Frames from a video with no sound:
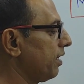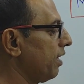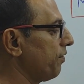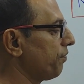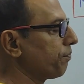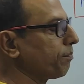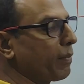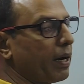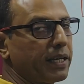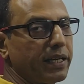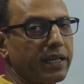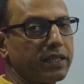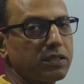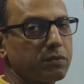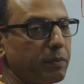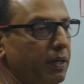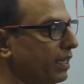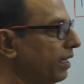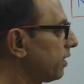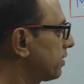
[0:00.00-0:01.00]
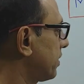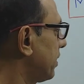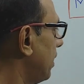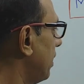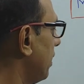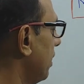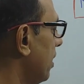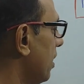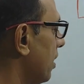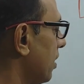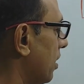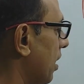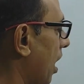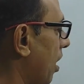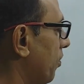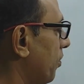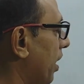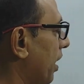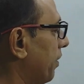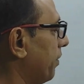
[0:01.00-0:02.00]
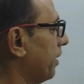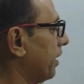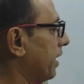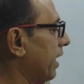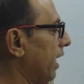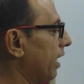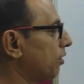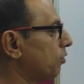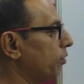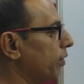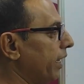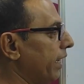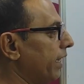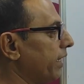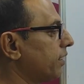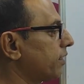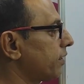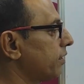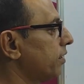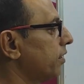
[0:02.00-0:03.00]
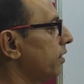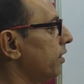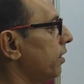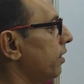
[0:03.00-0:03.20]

CF by X minus L. Now I will calculate